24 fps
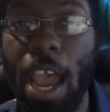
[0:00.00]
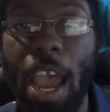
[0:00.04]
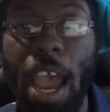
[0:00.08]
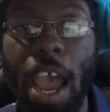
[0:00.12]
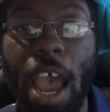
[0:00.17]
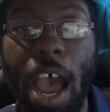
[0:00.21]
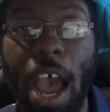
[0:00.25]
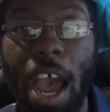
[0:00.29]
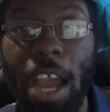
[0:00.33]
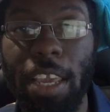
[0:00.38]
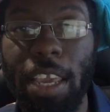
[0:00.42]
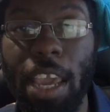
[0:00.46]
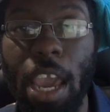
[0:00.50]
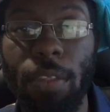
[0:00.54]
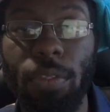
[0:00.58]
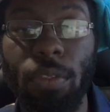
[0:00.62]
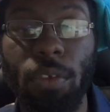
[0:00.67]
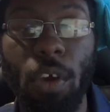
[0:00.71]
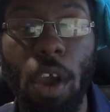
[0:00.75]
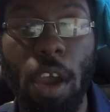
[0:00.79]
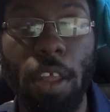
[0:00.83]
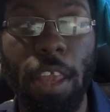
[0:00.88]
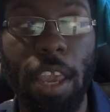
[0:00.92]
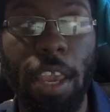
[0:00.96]

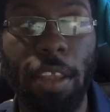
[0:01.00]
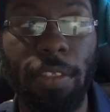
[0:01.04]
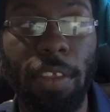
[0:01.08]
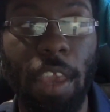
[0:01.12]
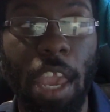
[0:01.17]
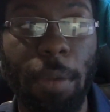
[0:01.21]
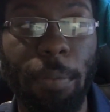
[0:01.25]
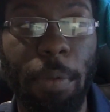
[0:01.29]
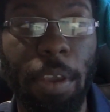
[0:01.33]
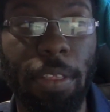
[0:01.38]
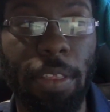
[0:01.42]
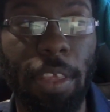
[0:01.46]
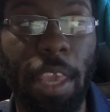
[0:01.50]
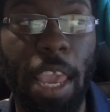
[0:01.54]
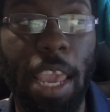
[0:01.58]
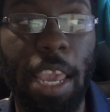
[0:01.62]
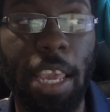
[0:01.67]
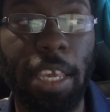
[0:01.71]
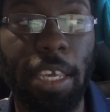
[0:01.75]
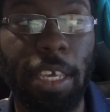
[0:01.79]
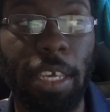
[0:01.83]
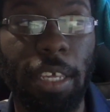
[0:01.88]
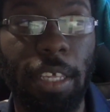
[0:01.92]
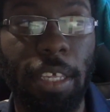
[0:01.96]
Katsucon Entertainment
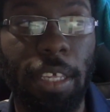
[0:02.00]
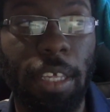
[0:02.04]
Inc.